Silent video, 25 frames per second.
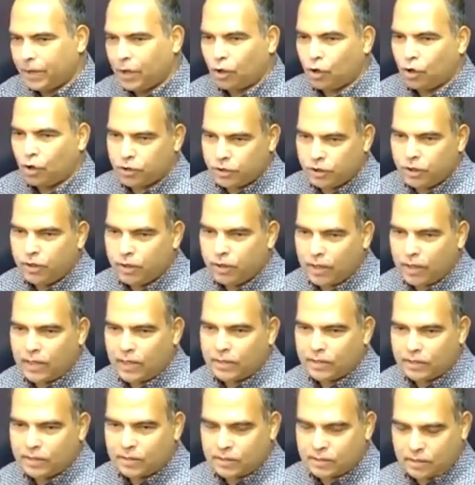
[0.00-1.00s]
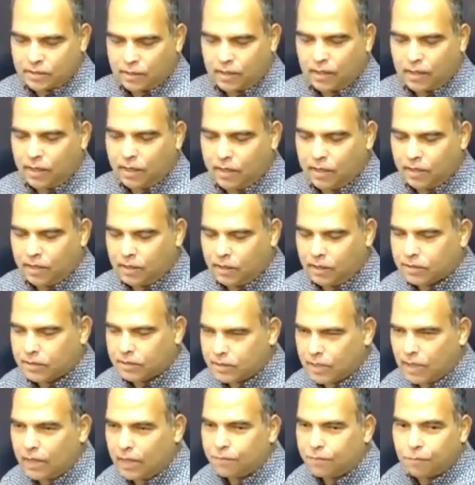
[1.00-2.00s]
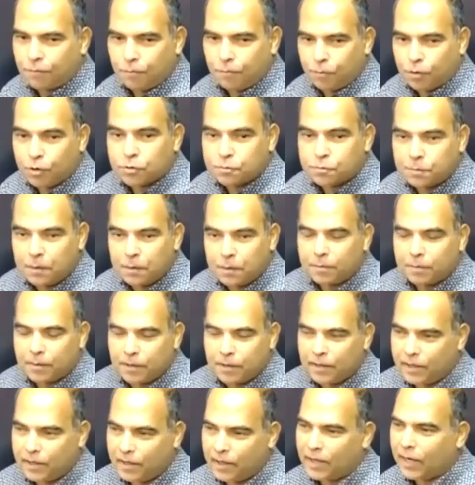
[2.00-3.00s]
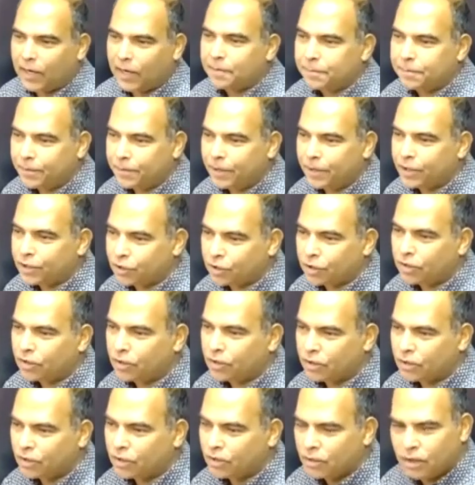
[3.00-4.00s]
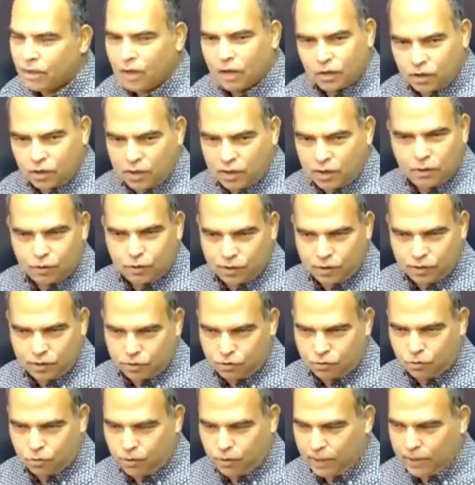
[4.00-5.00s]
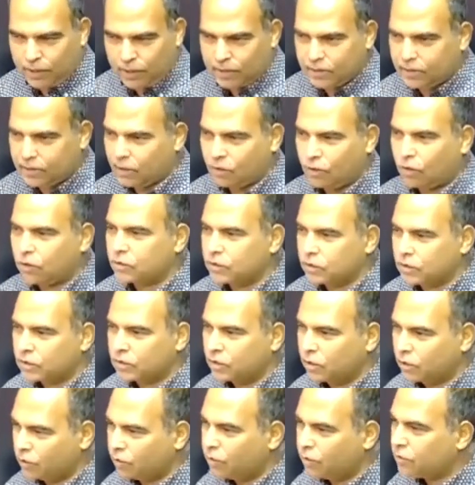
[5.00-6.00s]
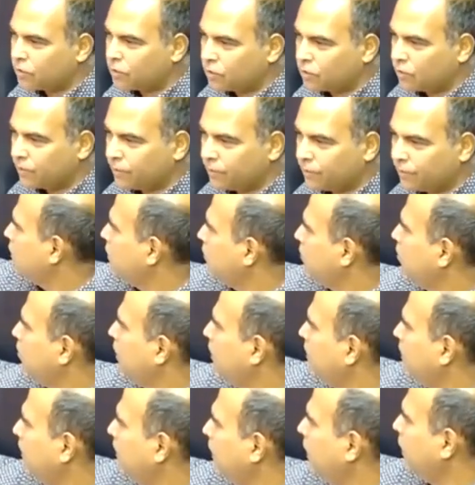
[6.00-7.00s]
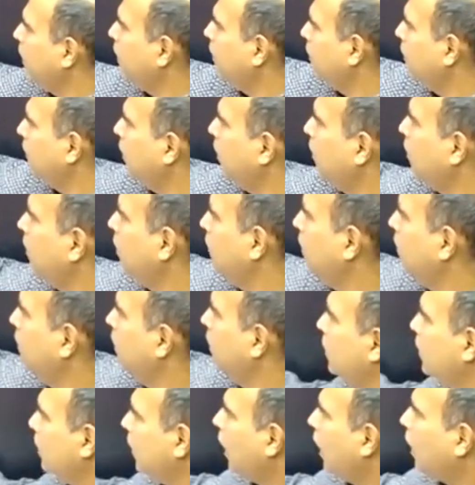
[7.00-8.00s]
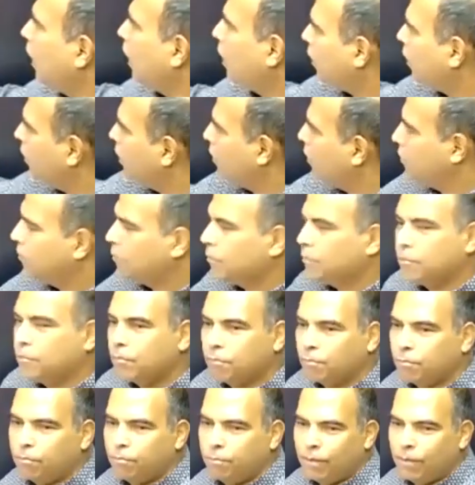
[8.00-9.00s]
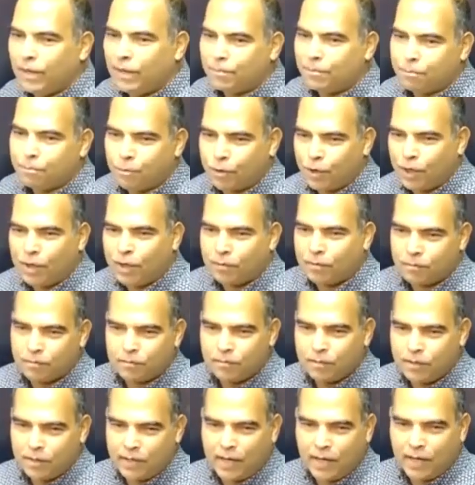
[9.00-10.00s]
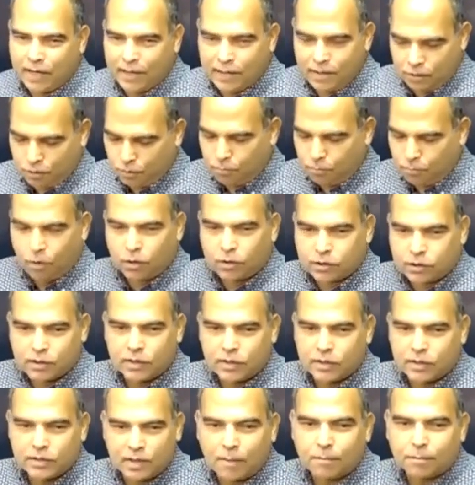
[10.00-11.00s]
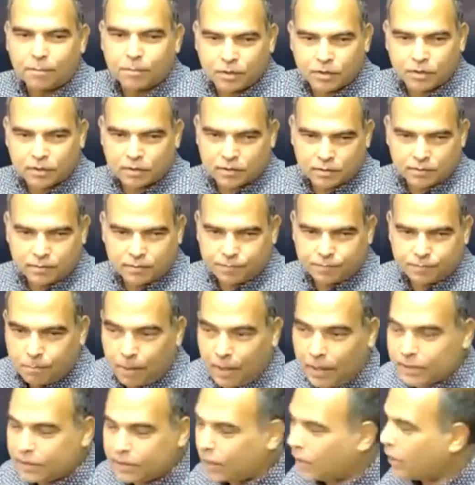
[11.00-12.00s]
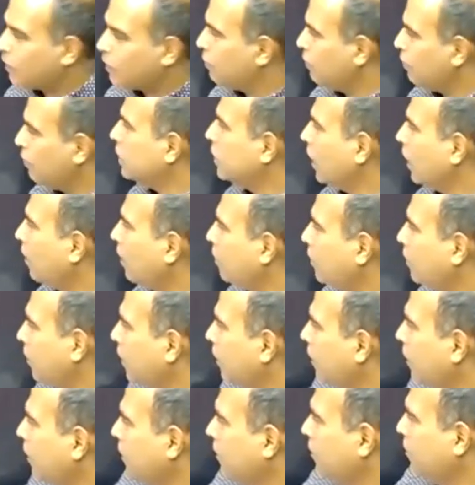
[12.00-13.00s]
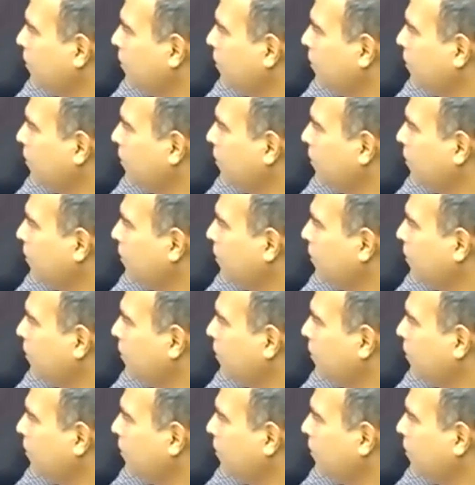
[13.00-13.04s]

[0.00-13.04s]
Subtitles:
pedagogy and the study style for most people in data interpretation, and you can look at this across institutes, people start putting DI into boxes and chapters. Pie chart is one chapter,